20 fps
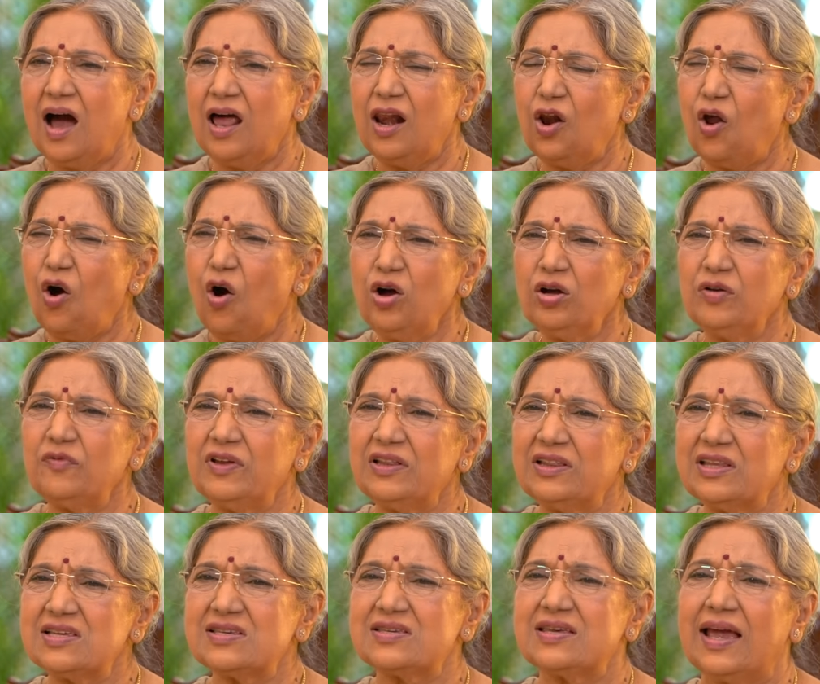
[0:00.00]
Along
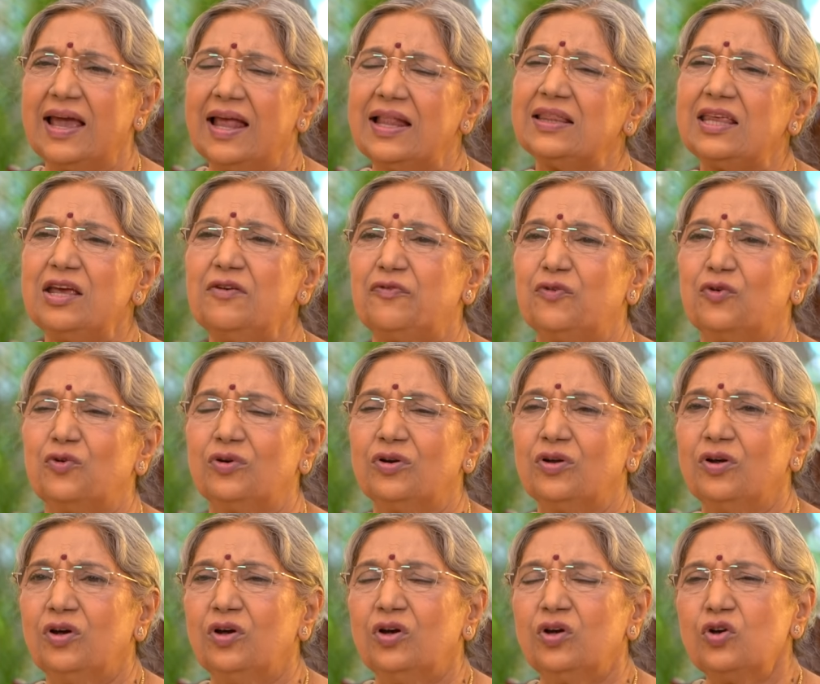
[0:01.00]
with this healthy food,
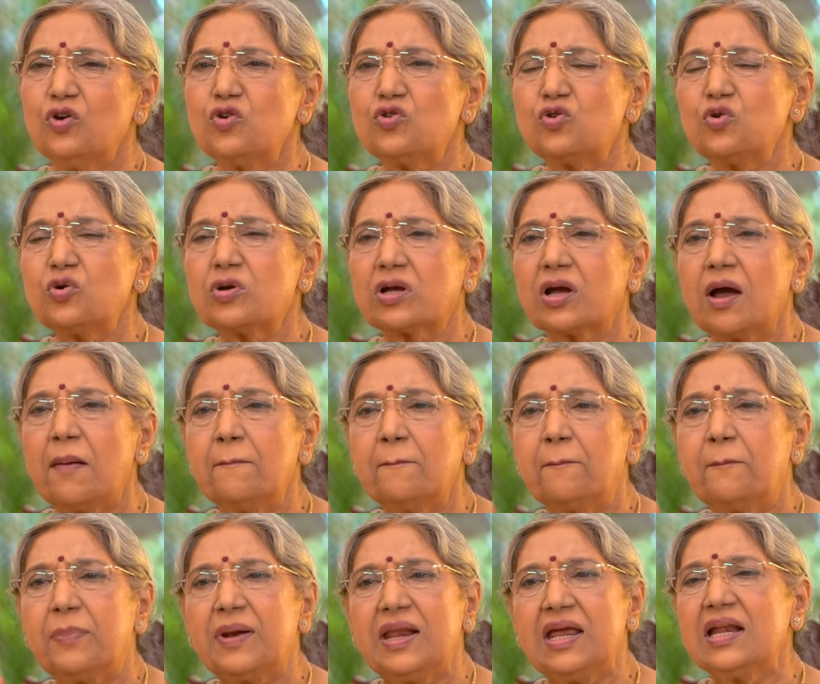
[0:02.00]
you should
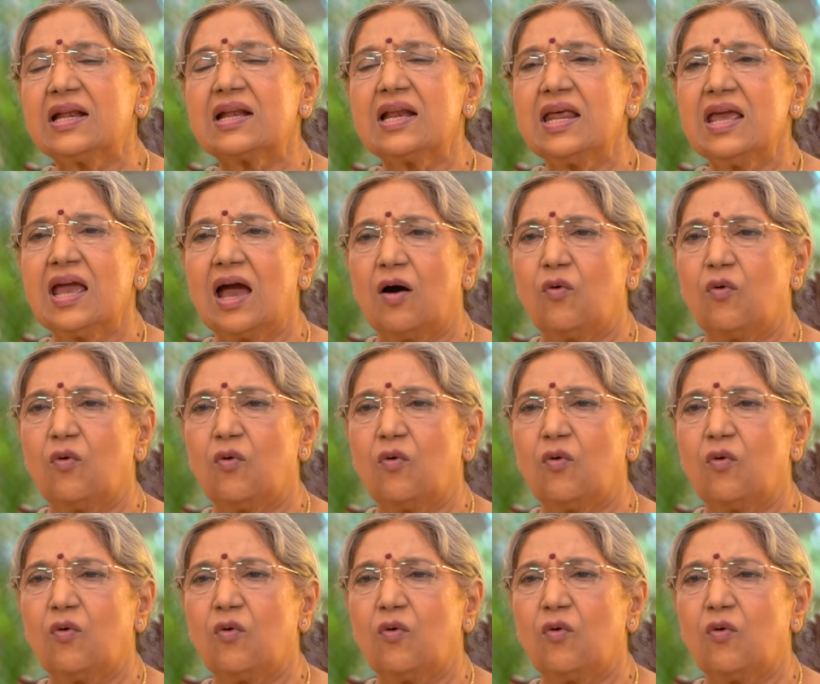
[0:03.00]
completely